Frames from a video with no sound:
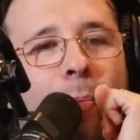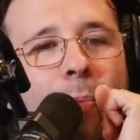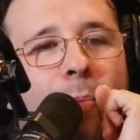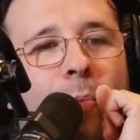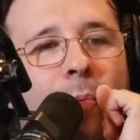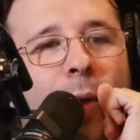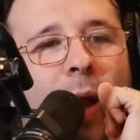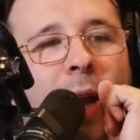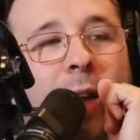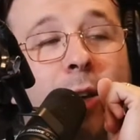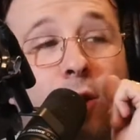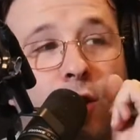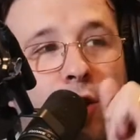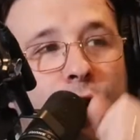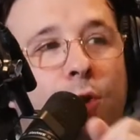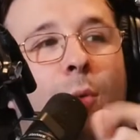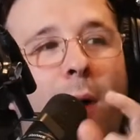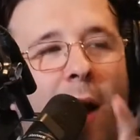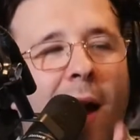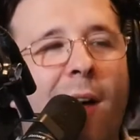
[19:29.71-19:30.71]
They
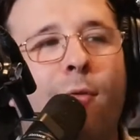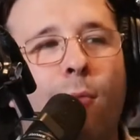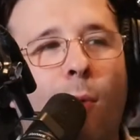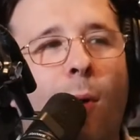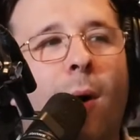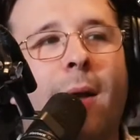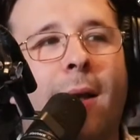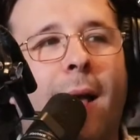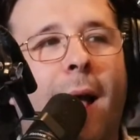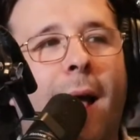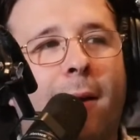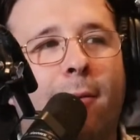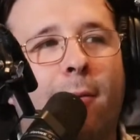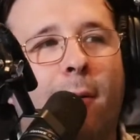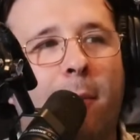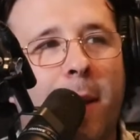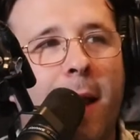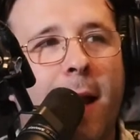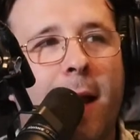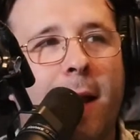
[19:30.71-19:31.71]
do have one ad
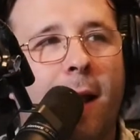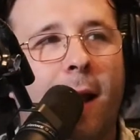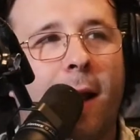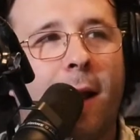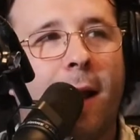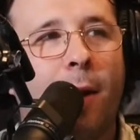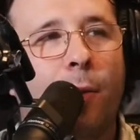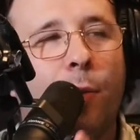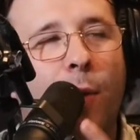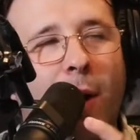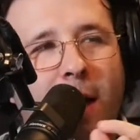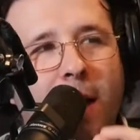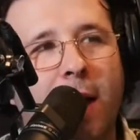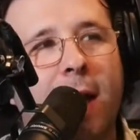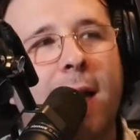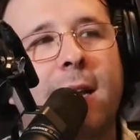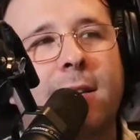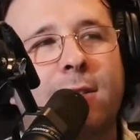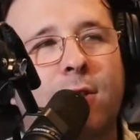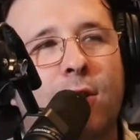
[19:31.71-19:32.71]
remaining, and we
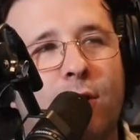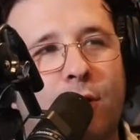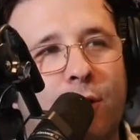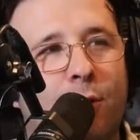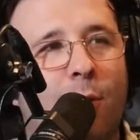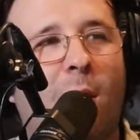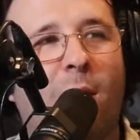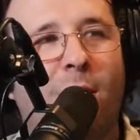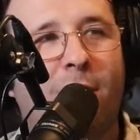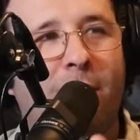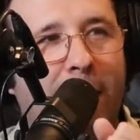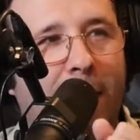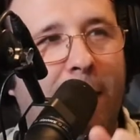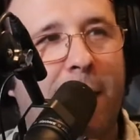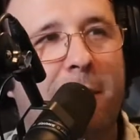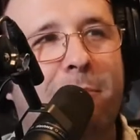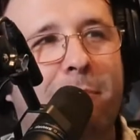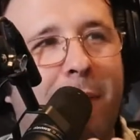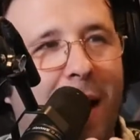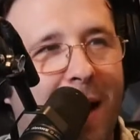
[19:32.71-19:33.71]
need to do our
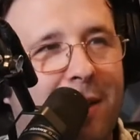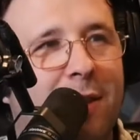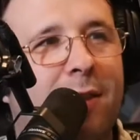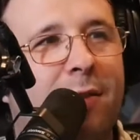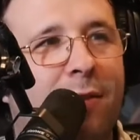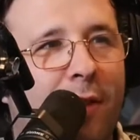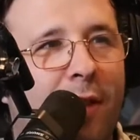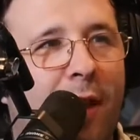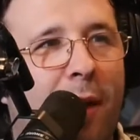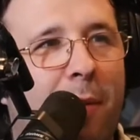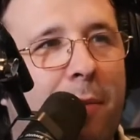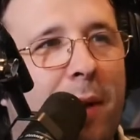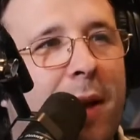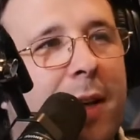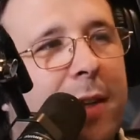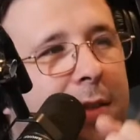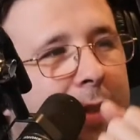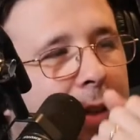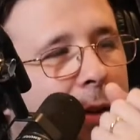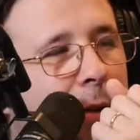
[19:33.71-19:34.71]
very best for them
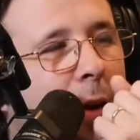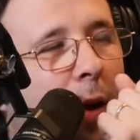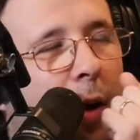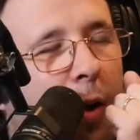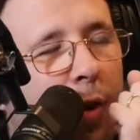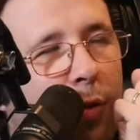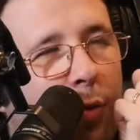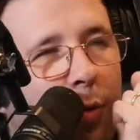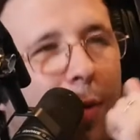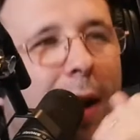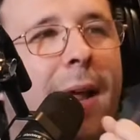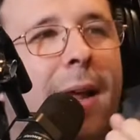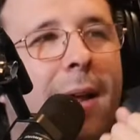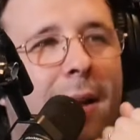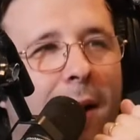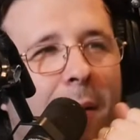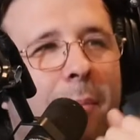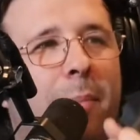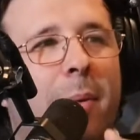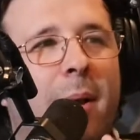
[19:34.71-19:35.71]
because they're a great
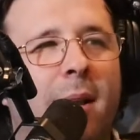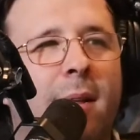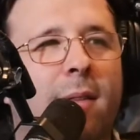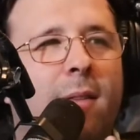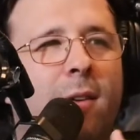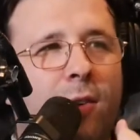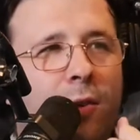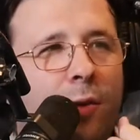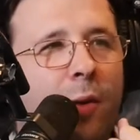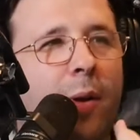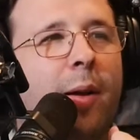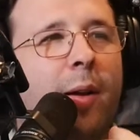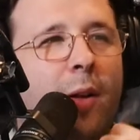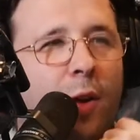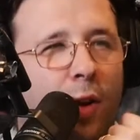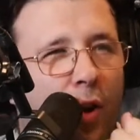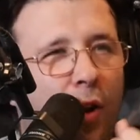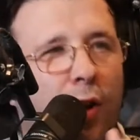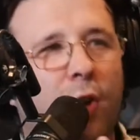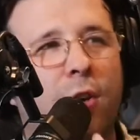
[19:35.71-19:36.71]
company and they're doing a
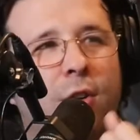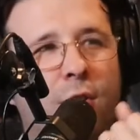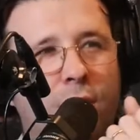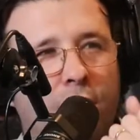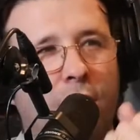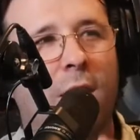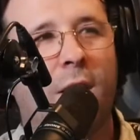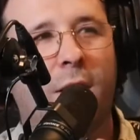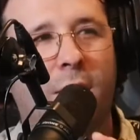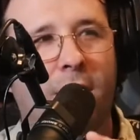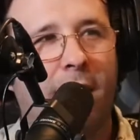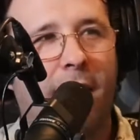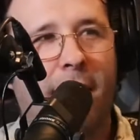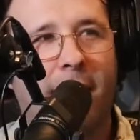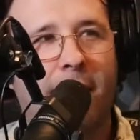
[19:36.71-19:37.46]
good thing.